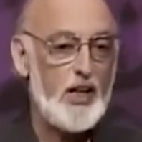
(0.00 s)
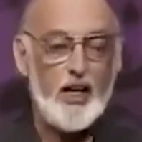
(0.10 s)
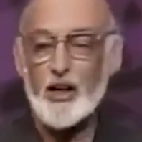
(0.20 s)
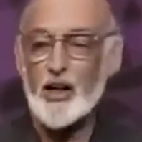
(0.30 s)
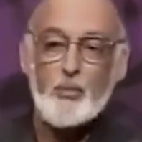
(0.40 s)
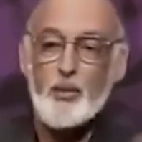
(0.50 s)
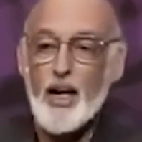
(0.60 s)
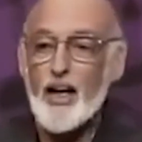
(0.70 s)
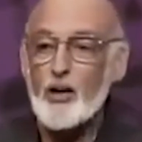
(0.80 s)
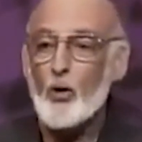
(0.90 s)
and
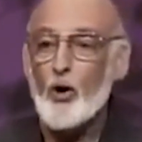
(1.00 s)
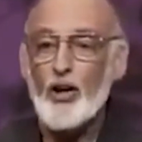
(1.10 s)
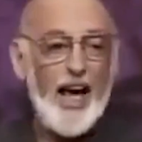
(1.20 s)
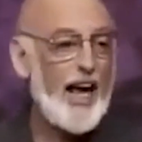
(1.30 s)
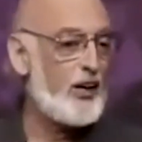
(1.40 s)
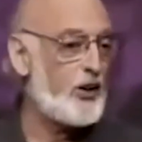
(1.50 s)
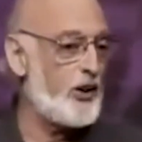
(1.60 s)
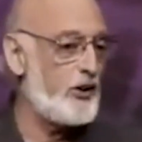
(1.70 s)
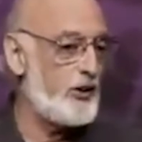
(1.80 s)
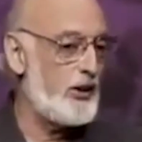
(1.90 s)
eliminate all
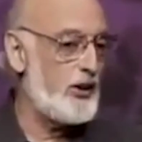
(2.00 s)
anger,